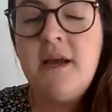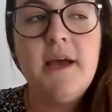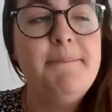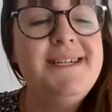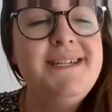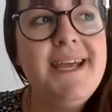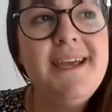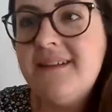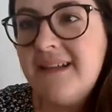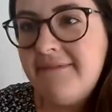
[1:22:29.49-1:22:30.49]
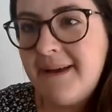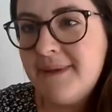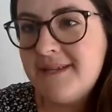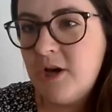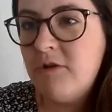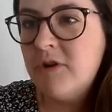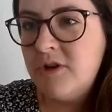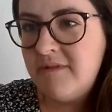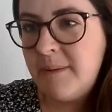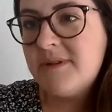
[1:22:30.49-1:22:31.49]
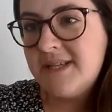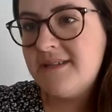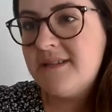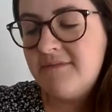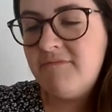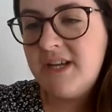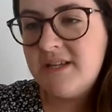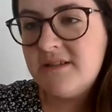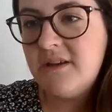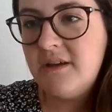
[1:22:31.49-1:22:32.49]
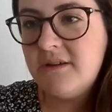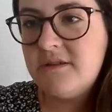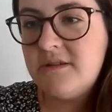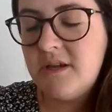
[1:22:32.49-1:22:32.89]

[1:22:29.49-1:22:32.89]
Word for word: and particularly families that are underrepresented in research.